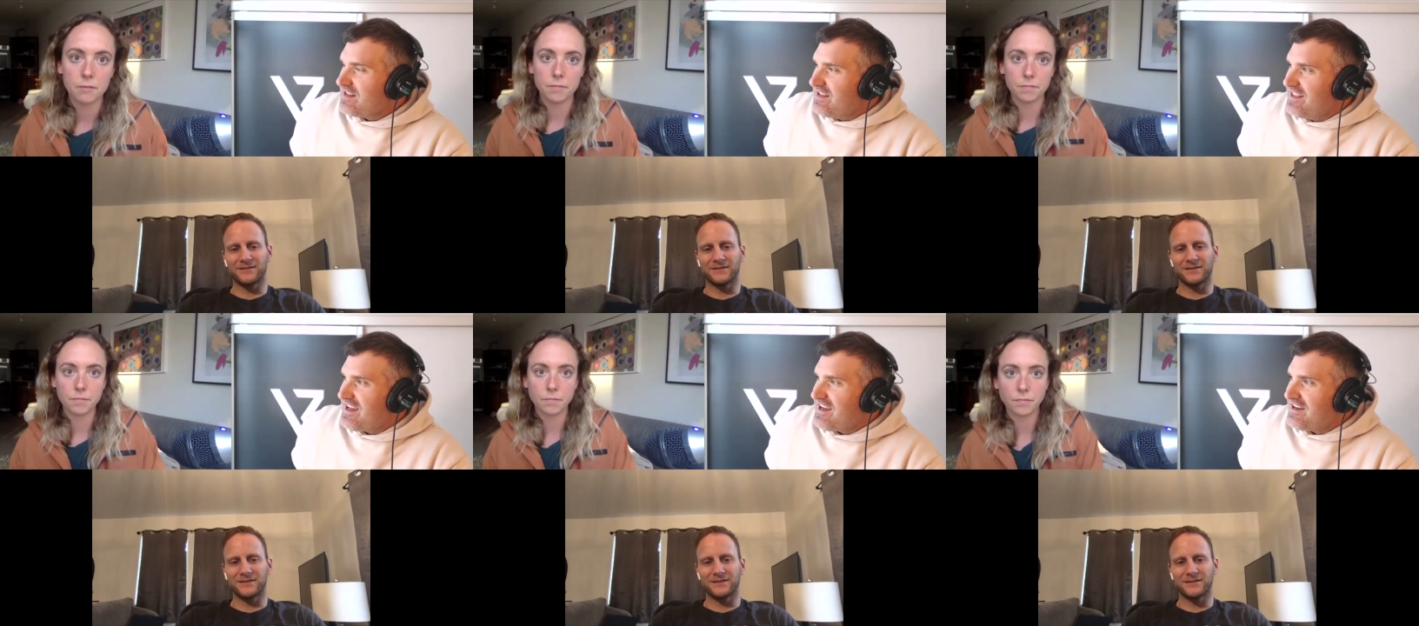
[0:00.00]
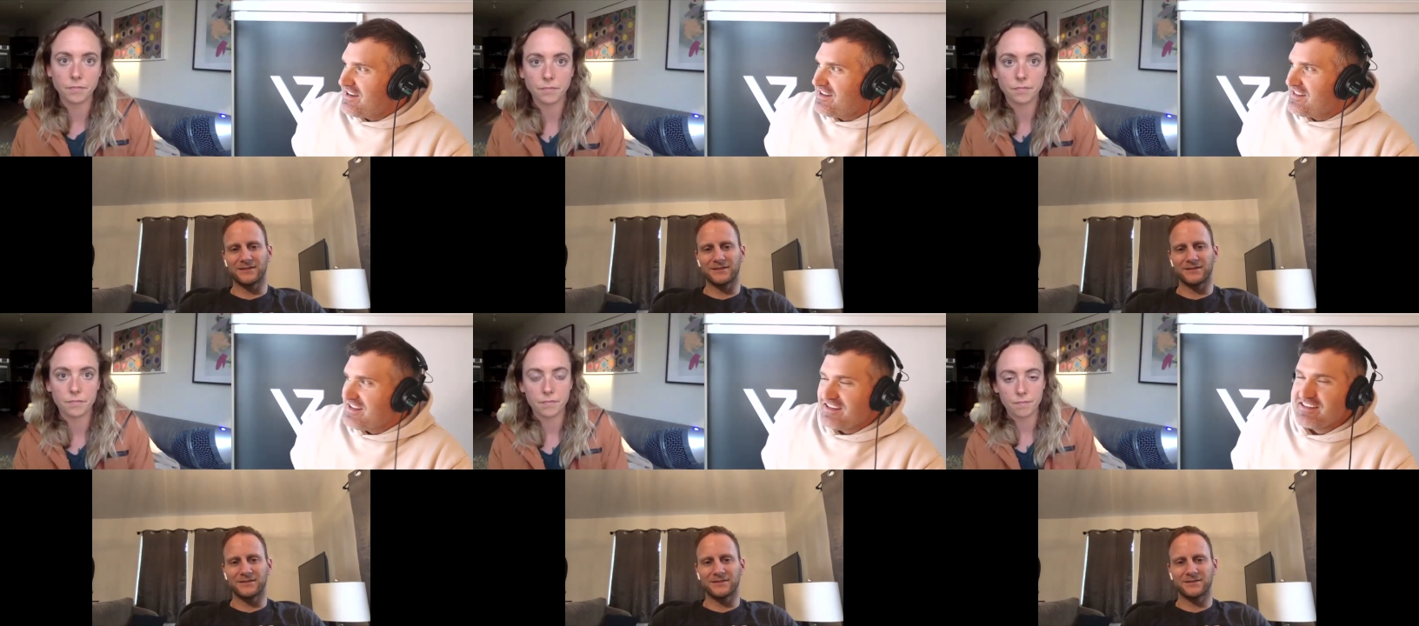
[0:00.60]
Speaker 1: the
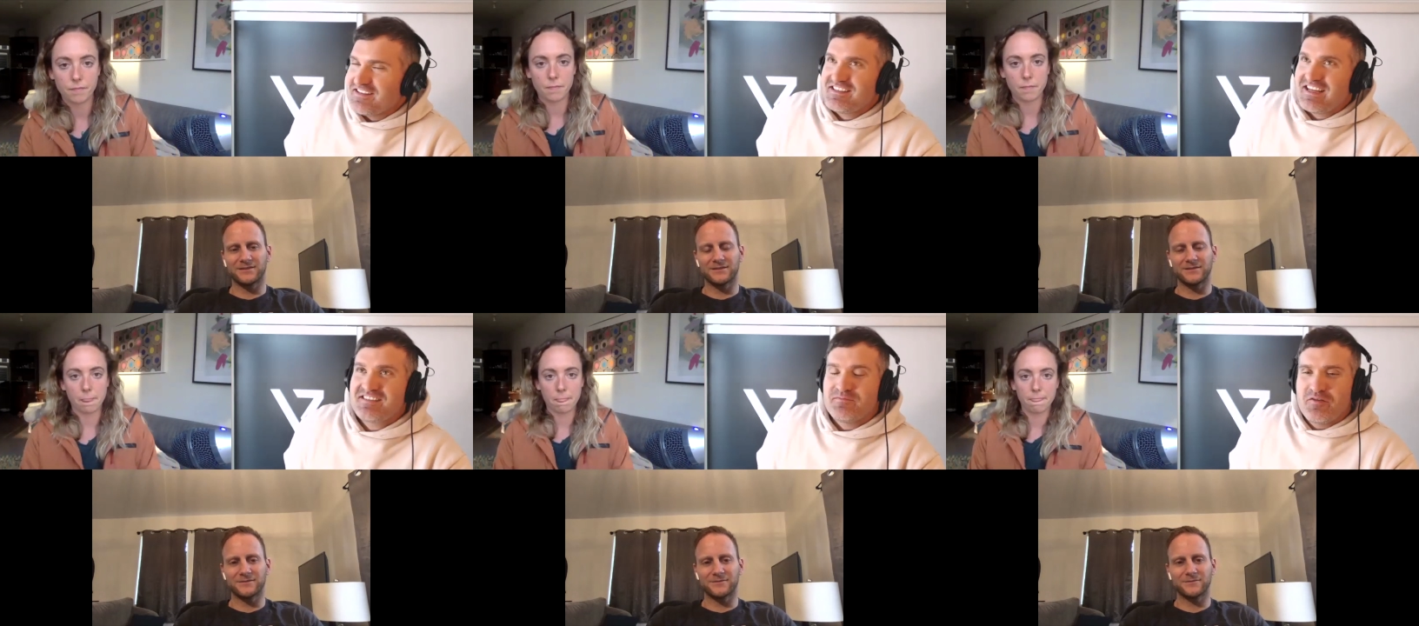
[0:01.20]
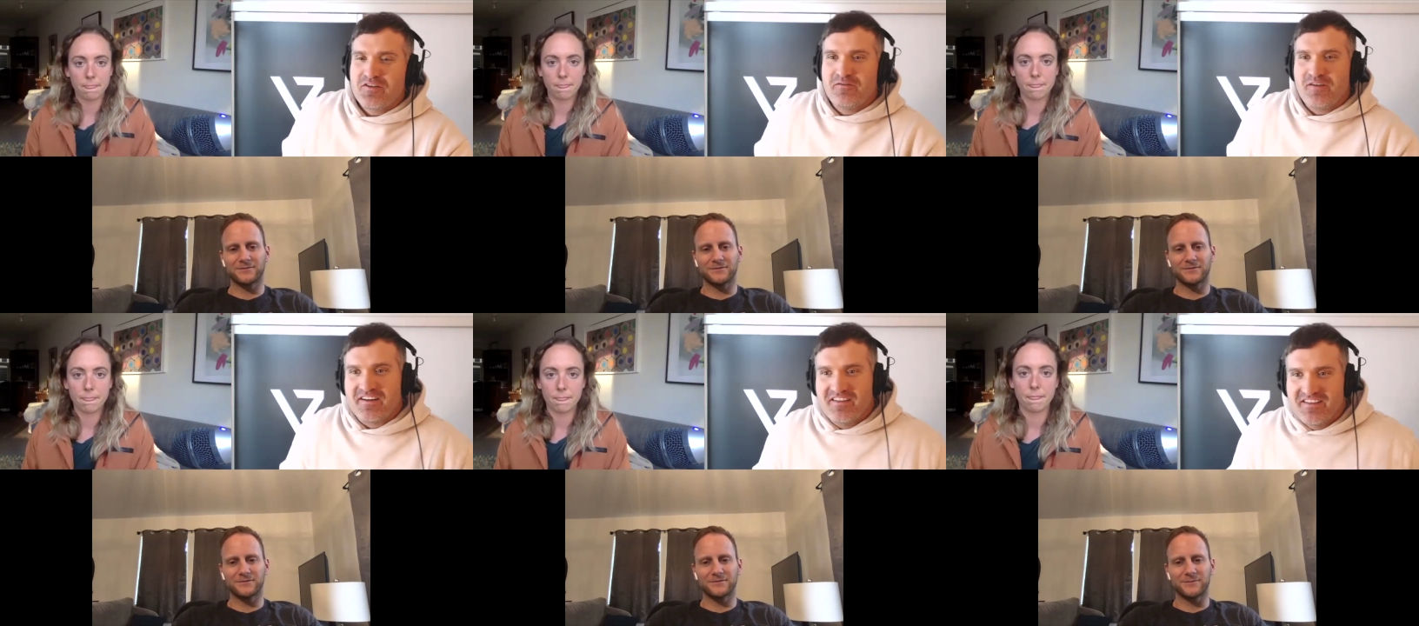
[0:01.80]
the testimonial
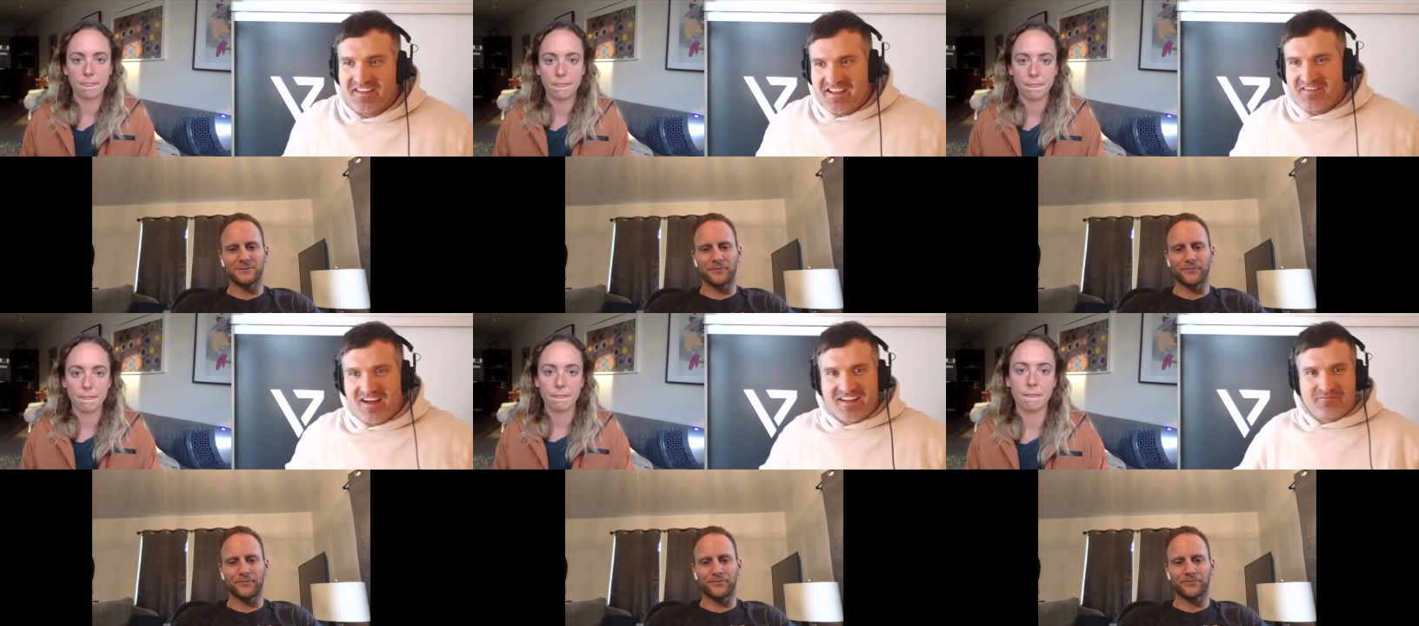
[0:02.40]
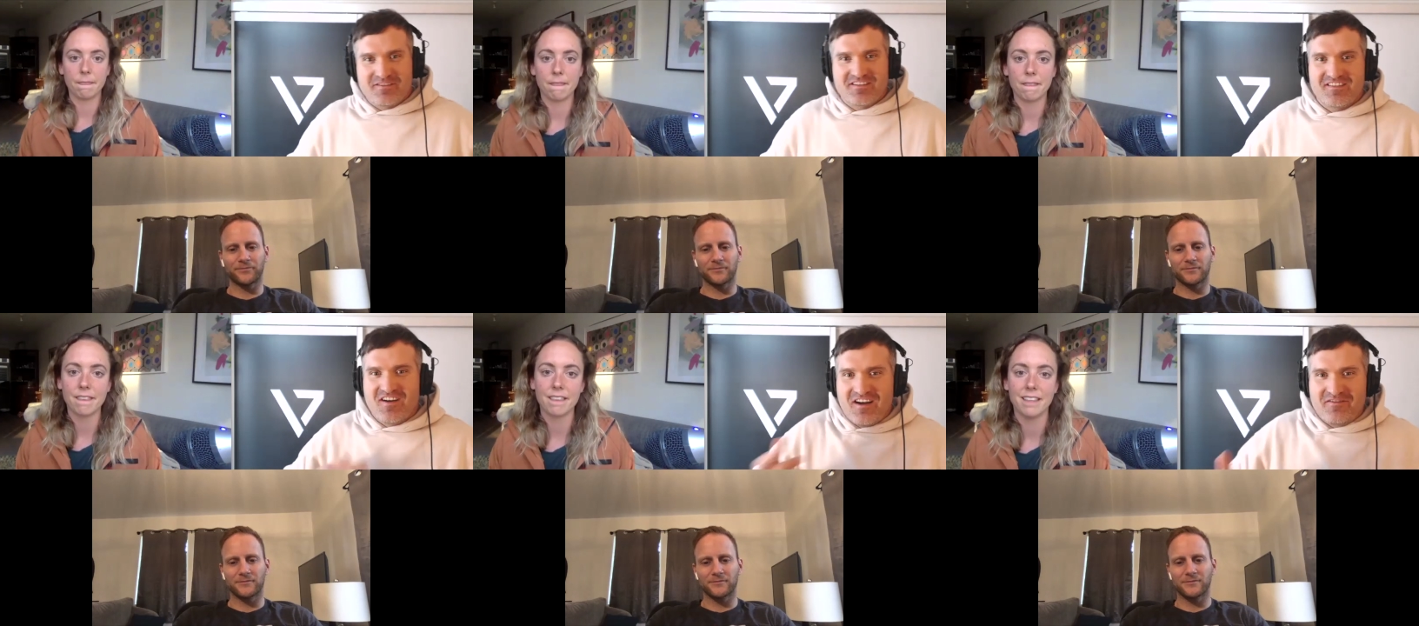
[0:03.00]
funnel that you guys would
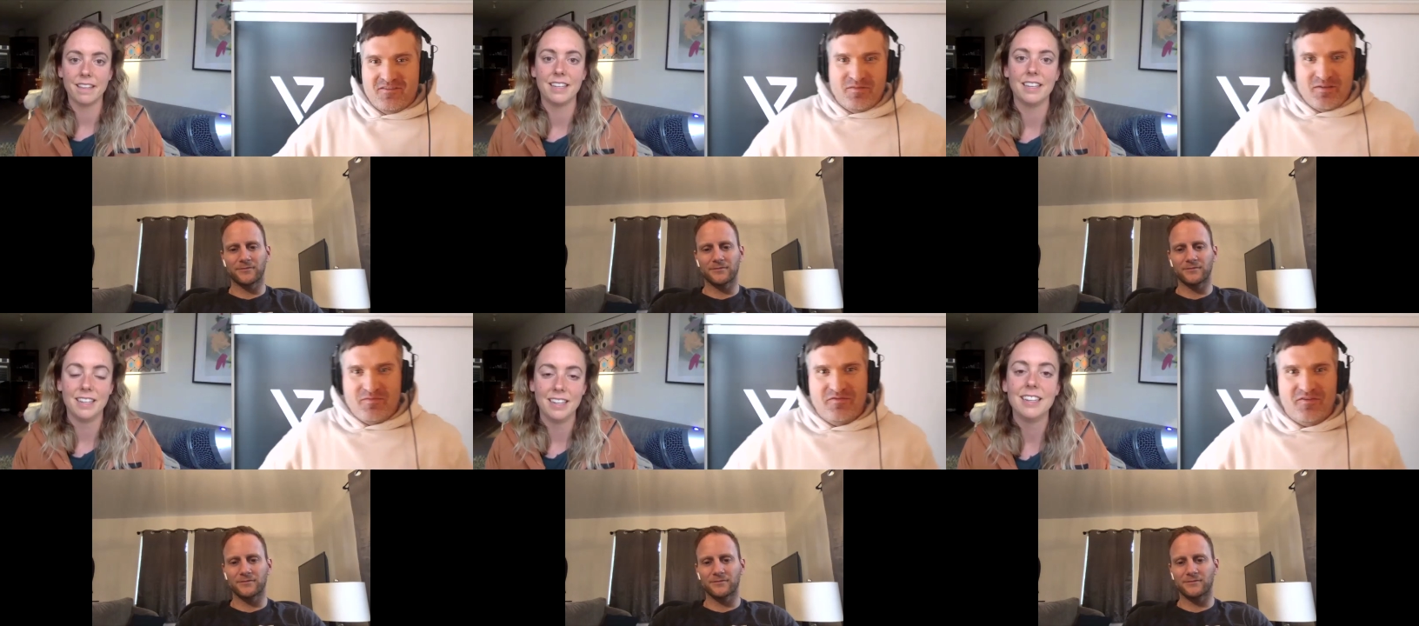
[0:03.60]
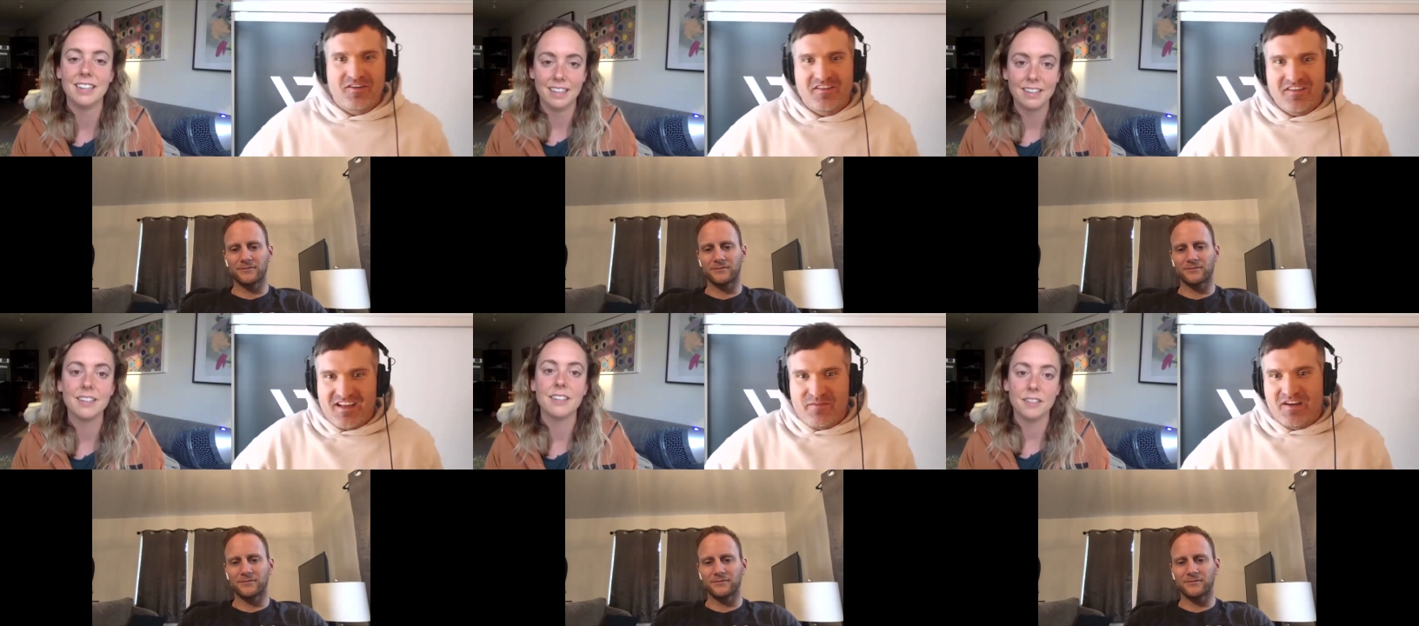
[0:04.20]
offer to people
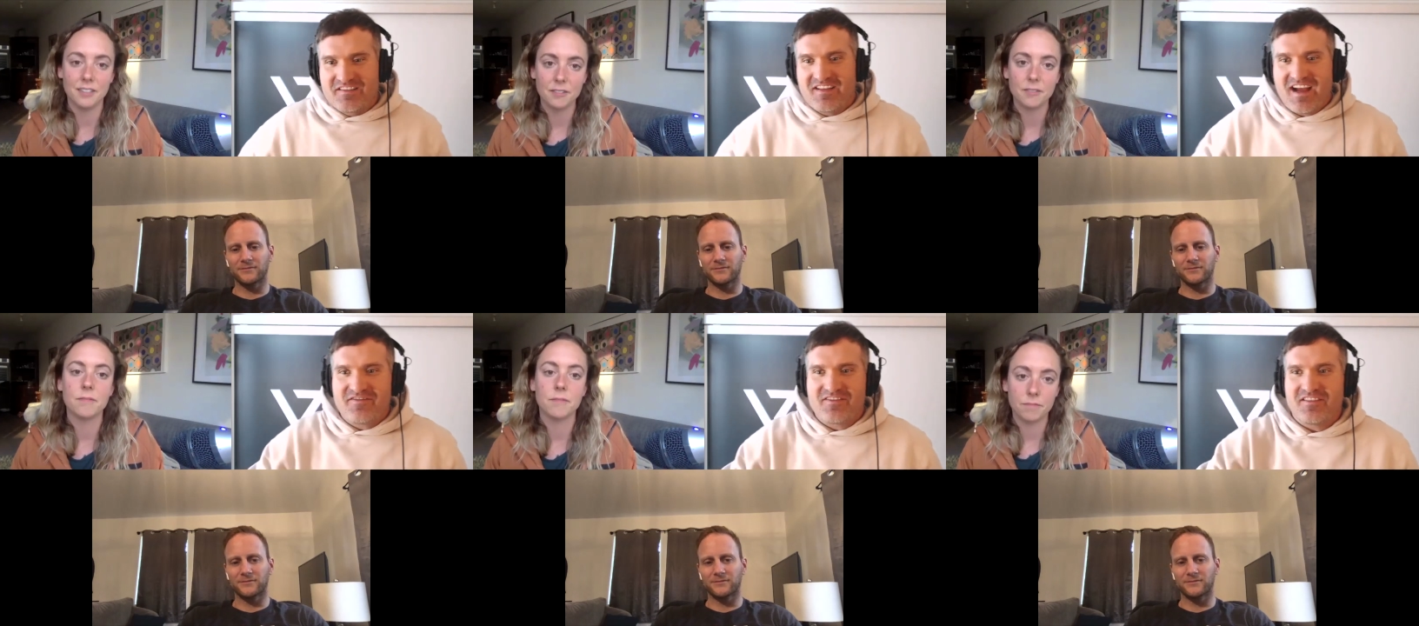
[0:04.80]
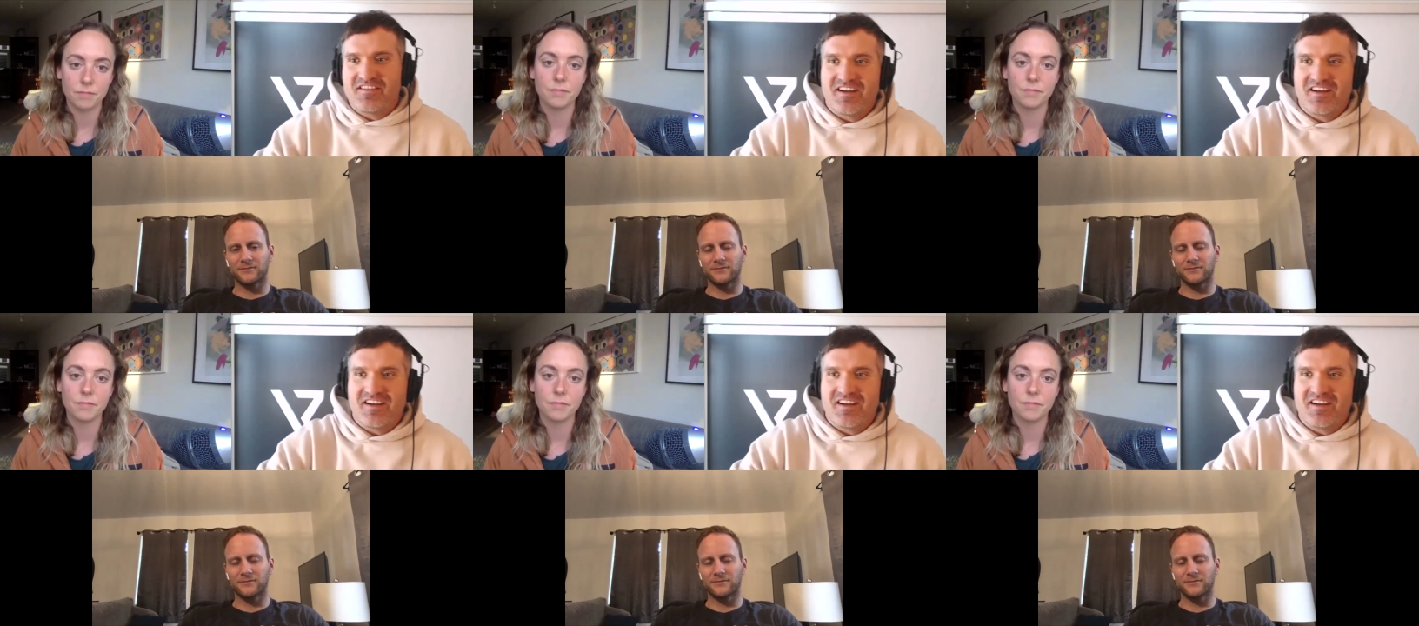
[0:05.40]
for email after